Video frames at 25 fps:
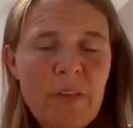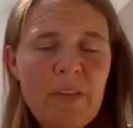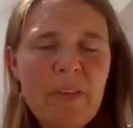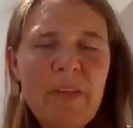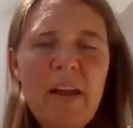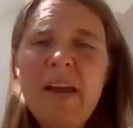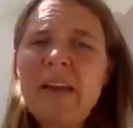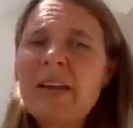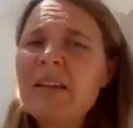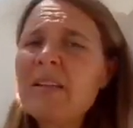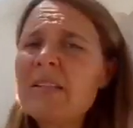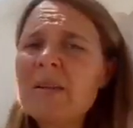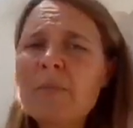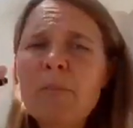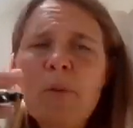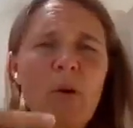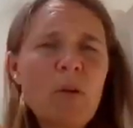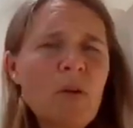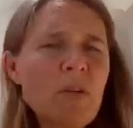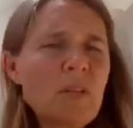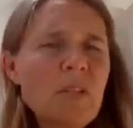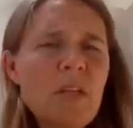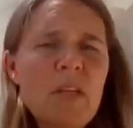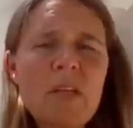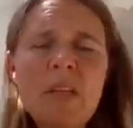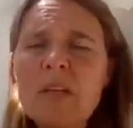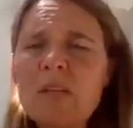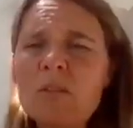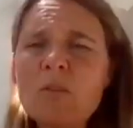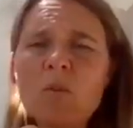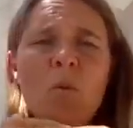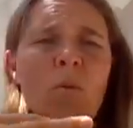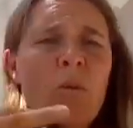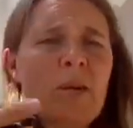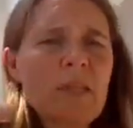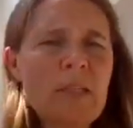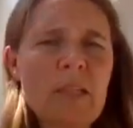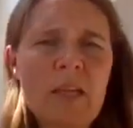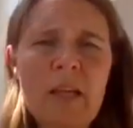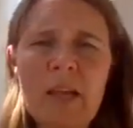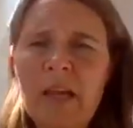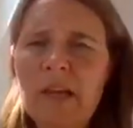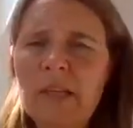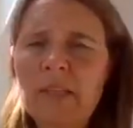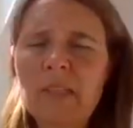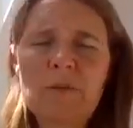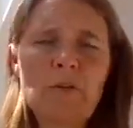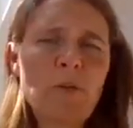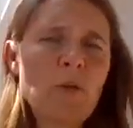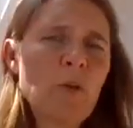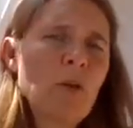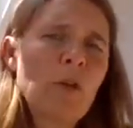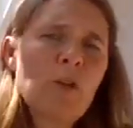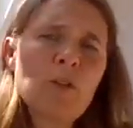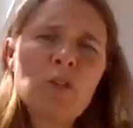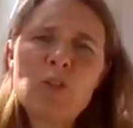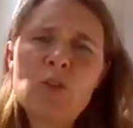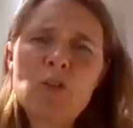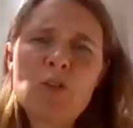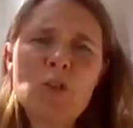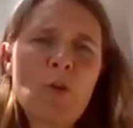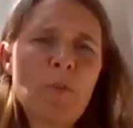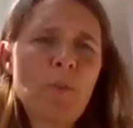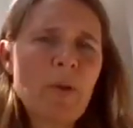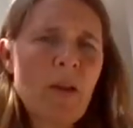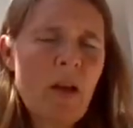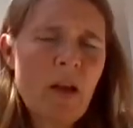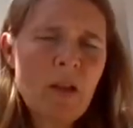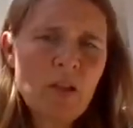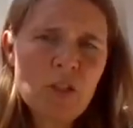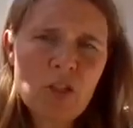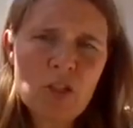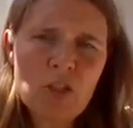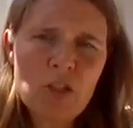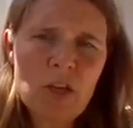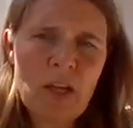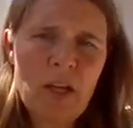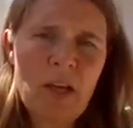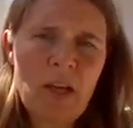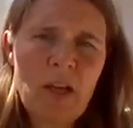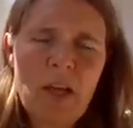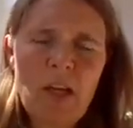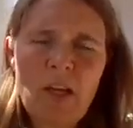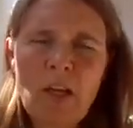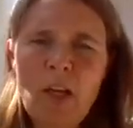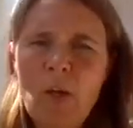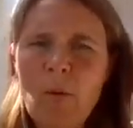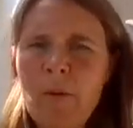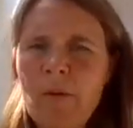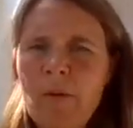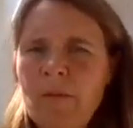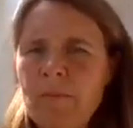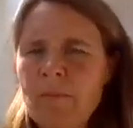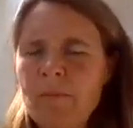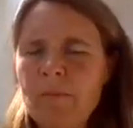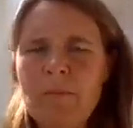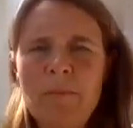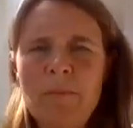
That is a policy that's always the case. If you'd lost your job last year and you were